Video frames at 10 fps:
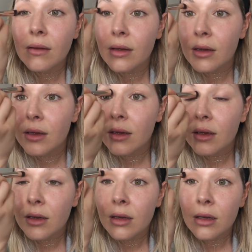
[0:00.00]

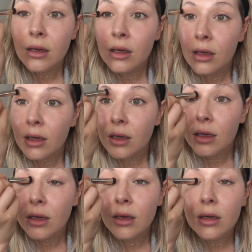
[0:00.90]

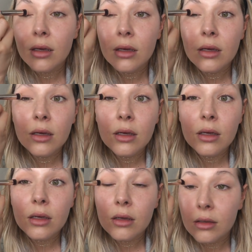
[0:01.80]

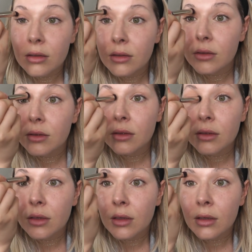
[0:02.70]

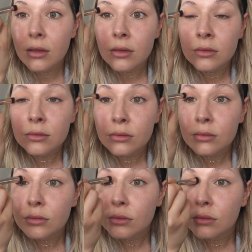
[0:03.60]

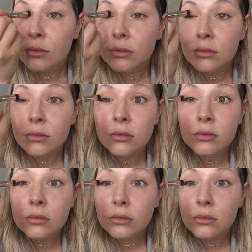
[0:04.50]
[no speech]